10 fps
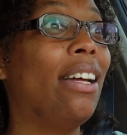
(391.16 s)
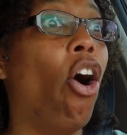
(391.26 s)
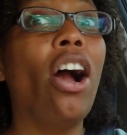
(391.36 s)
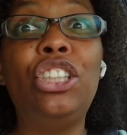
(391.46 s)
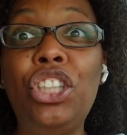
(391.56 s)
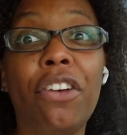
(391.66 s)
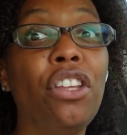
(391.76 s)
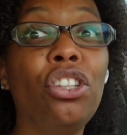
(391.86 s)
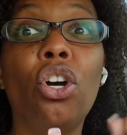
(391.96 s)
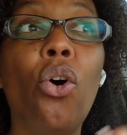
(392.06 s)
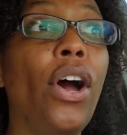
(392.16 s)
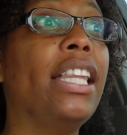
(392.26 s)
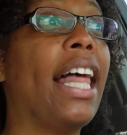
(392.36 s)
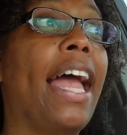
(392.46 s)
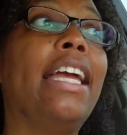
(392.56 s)
or shifting through it.
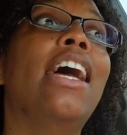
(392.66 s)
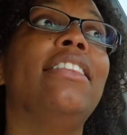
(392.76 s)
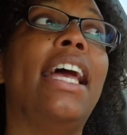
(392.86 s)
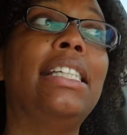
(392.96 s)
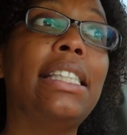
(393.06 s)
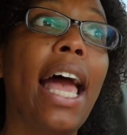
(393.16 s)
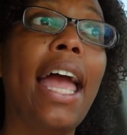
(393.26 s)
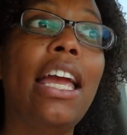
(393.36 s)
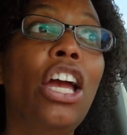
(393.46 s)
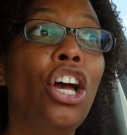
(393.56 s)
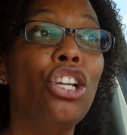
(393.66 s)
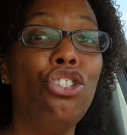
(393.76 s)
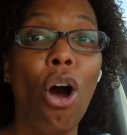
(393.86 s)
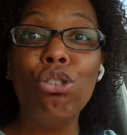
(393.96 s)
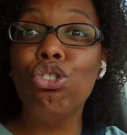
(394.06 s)
Like, they say,
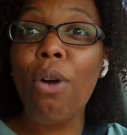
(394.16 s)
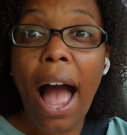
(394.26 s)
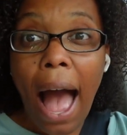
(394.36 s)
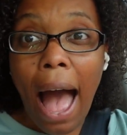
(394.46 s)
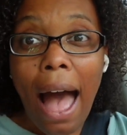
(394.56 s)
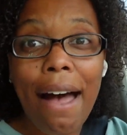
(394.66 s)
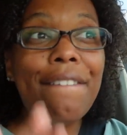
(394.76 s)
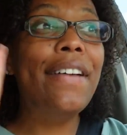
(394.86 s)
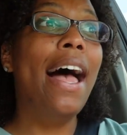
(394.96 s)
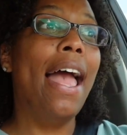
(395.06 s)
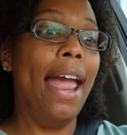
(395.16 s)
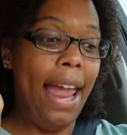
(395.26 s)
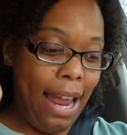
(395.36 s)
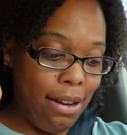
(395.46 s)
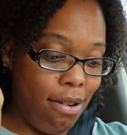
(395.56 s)
don't drive
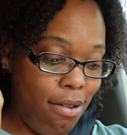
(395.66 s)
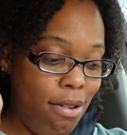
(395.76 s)
and